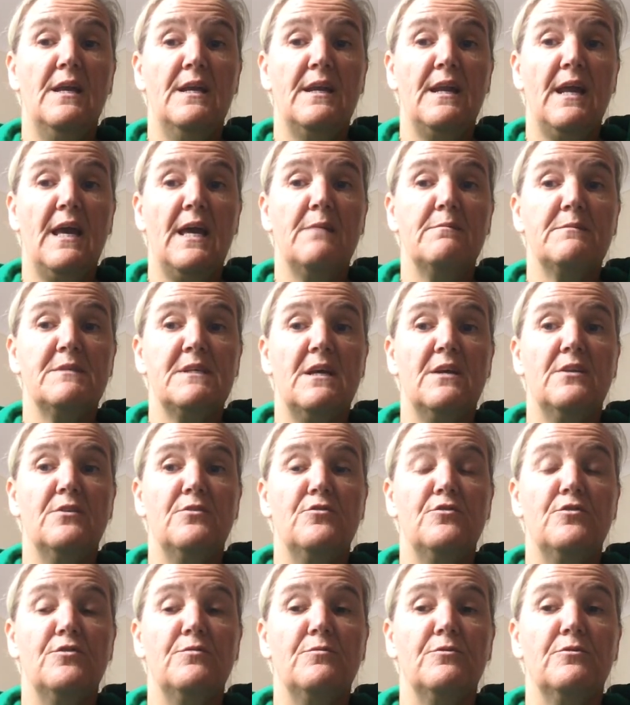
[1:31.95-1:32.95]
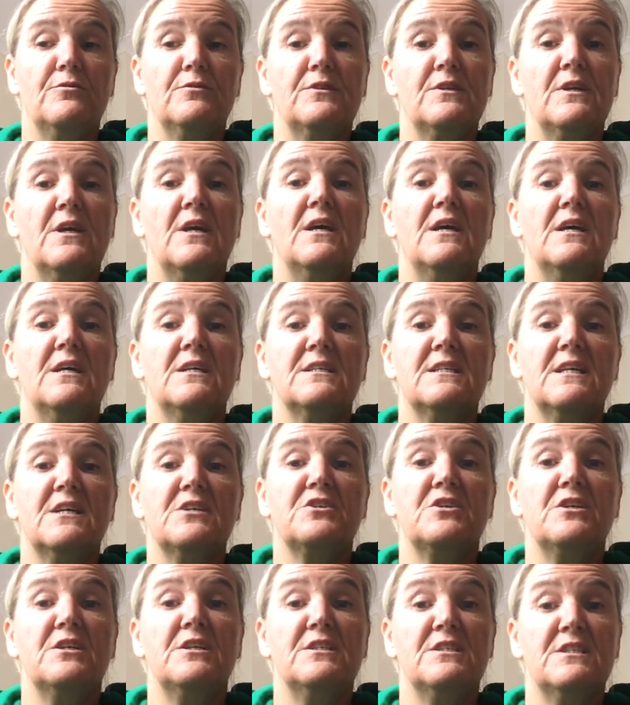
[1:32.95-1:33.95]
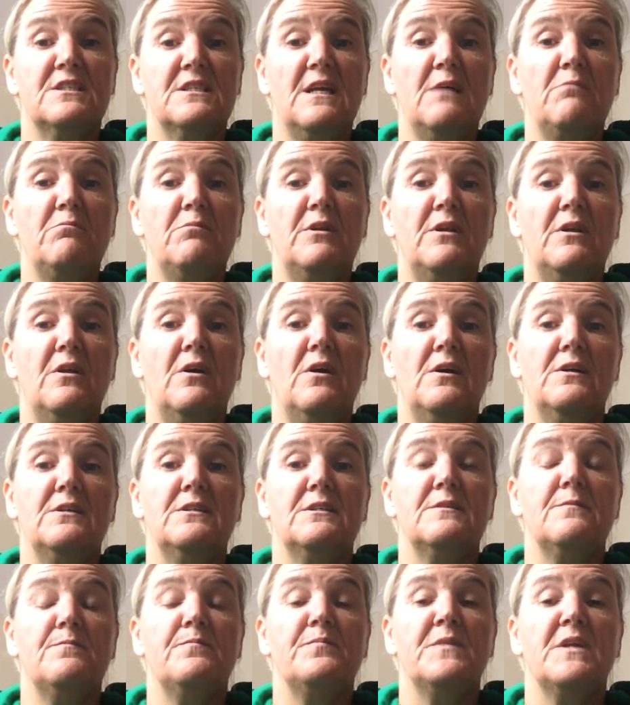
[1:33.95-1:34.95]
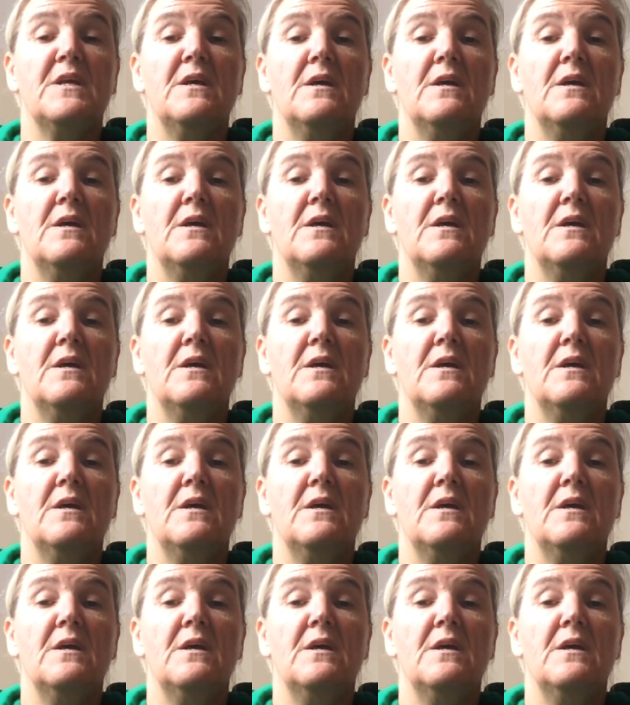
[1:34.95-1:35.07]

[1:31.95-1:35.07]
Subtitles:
names and numerals, such as number lines.